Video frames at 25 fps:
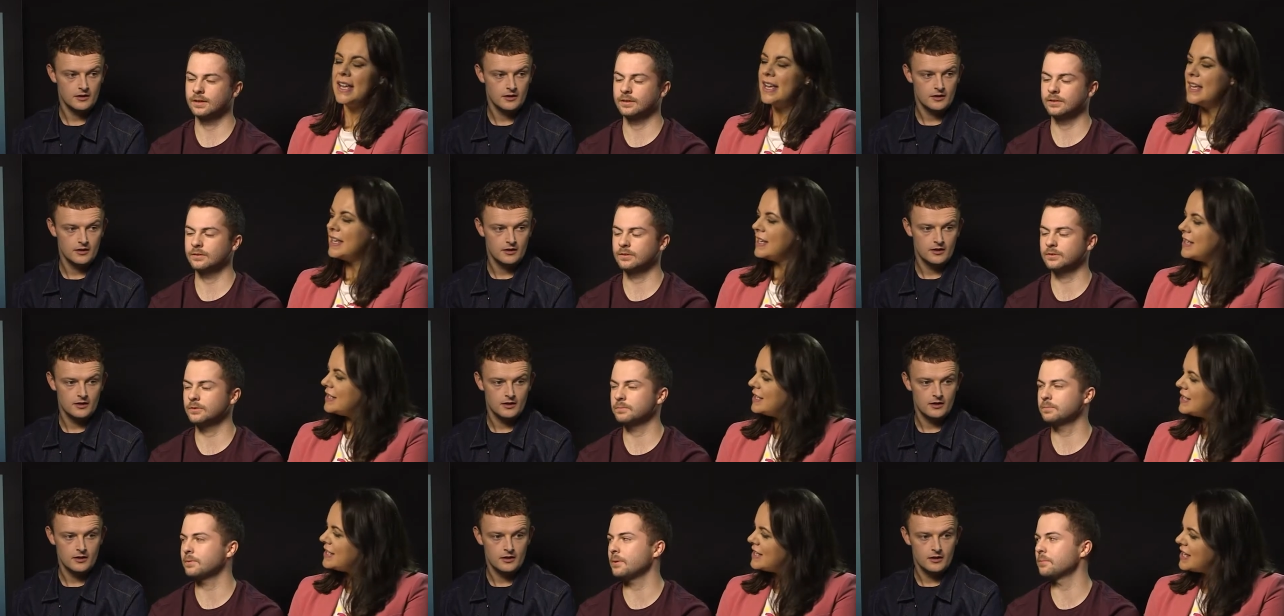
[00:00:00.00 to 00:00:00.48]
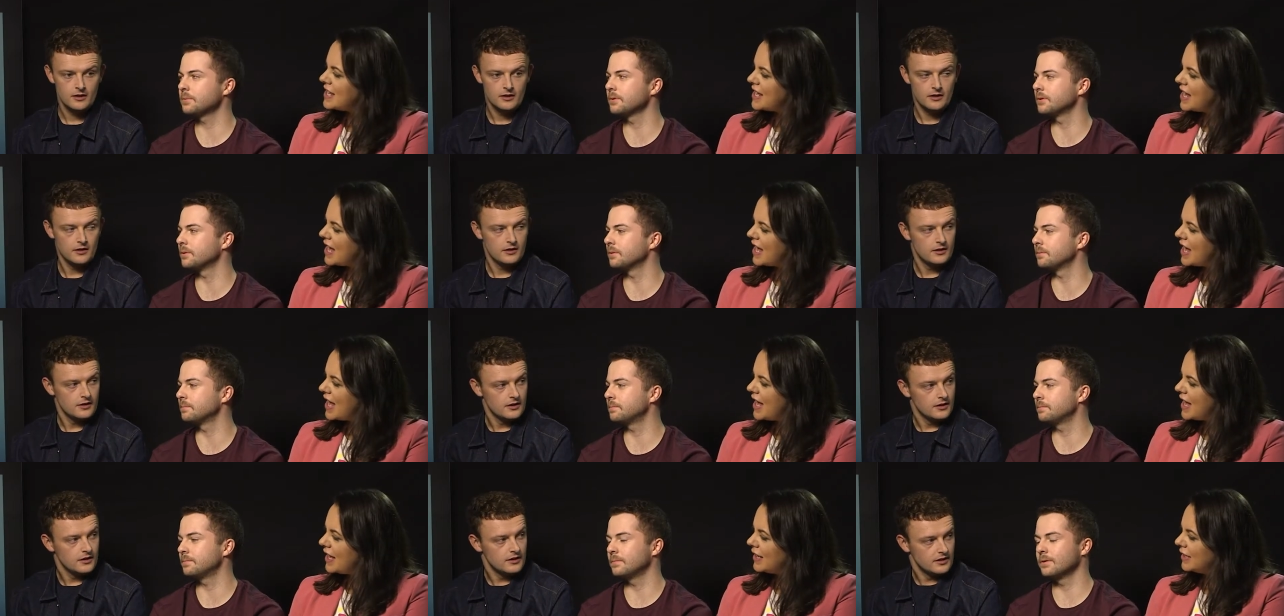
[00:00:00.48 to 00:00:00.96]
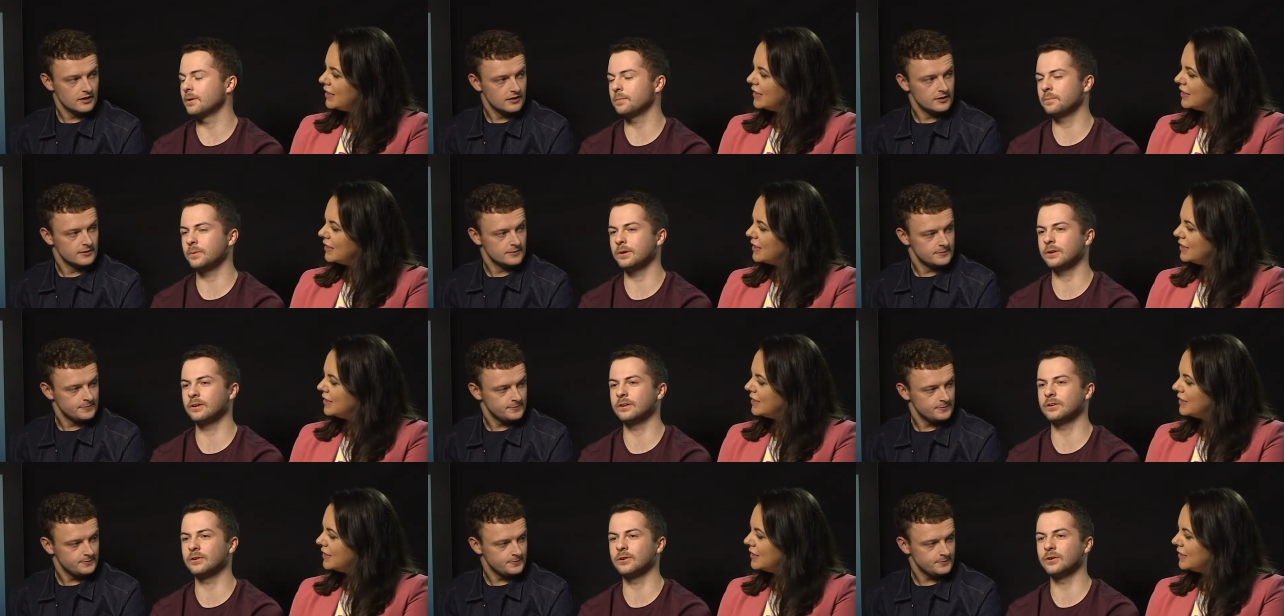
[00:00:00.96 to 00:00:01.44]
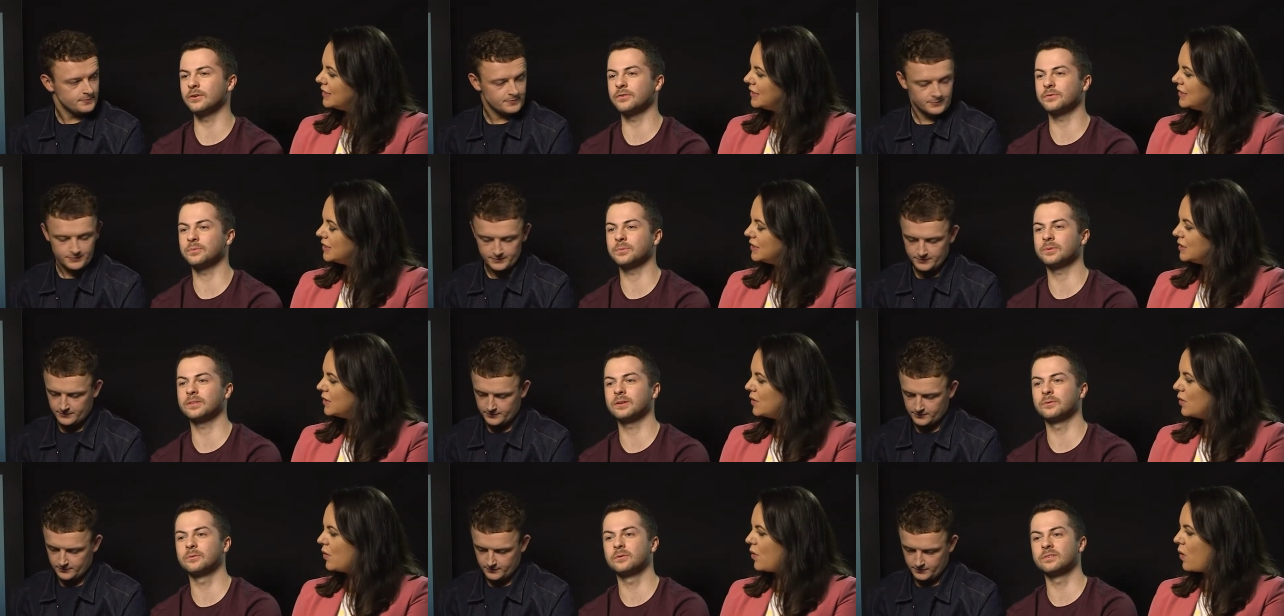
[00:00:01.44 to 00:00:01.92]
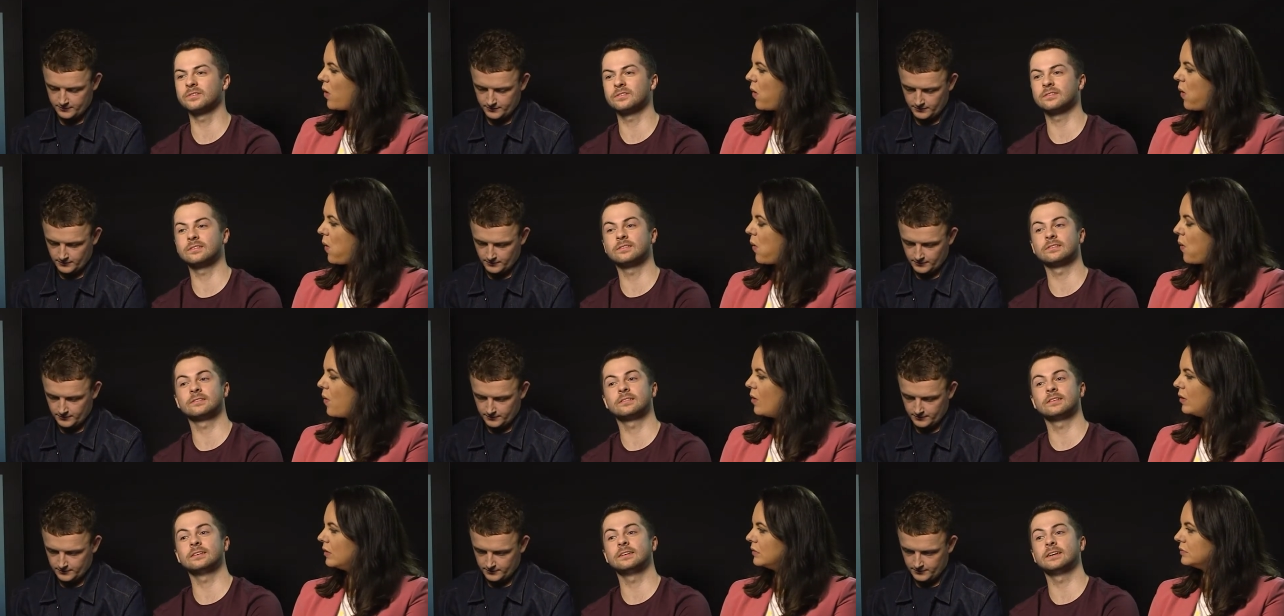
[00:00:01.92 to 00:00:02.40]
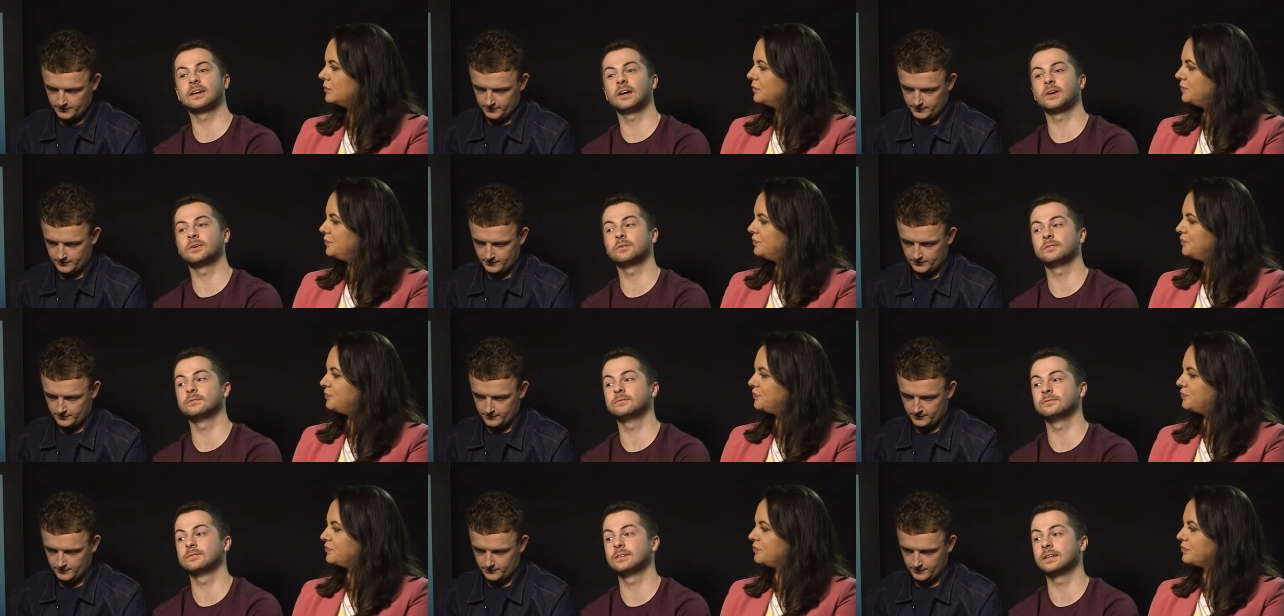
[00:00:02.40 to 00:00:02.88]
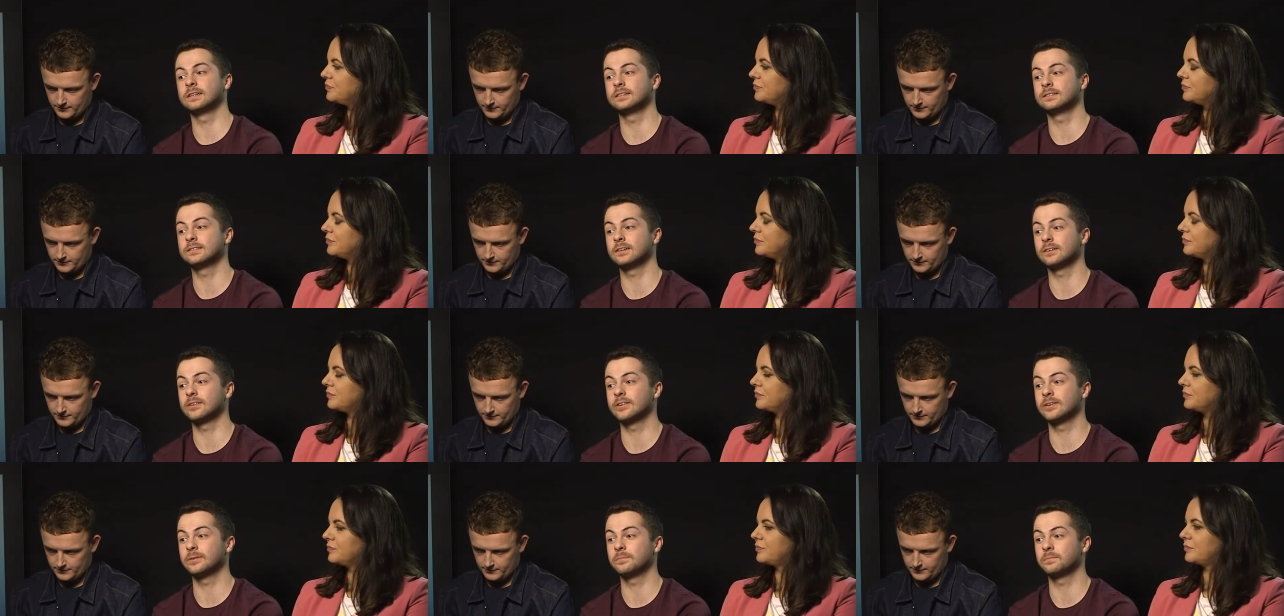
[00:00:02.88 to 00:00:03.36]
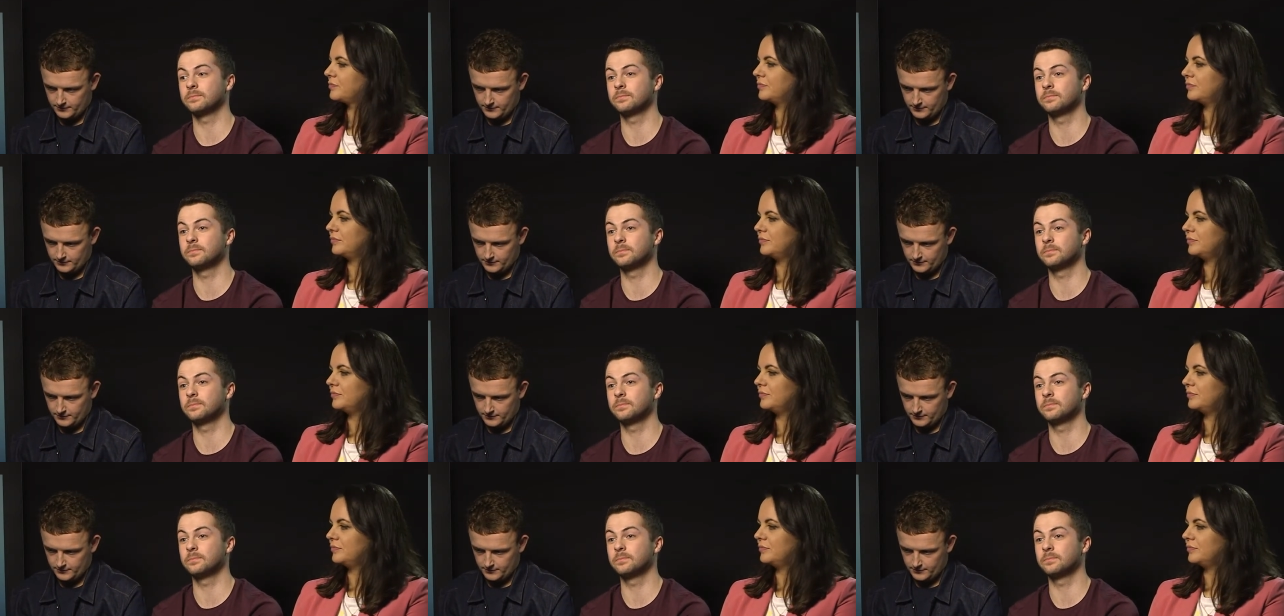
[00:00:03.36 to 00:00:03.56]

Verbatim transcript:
Speaker 1: There's probably yeah. a, a bit of nerves, but then once you see how excited